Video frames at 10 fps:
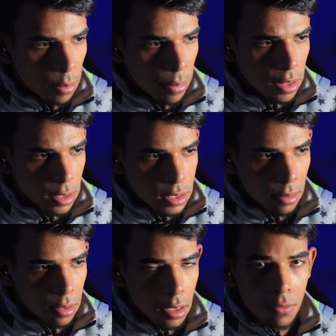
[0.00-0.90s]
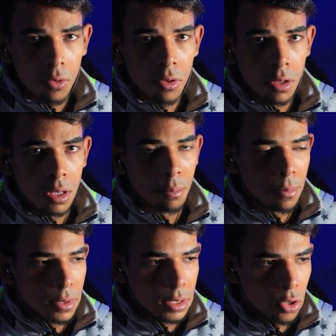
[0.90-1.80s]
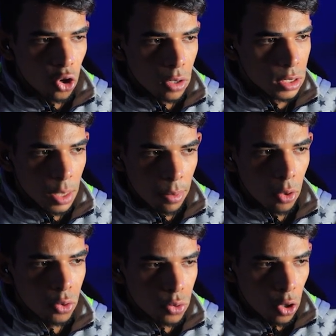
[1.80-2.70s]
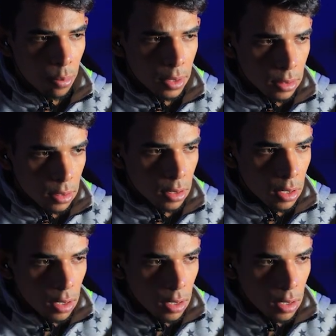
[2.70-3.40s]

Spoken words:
Make the same thing for the blurred comment.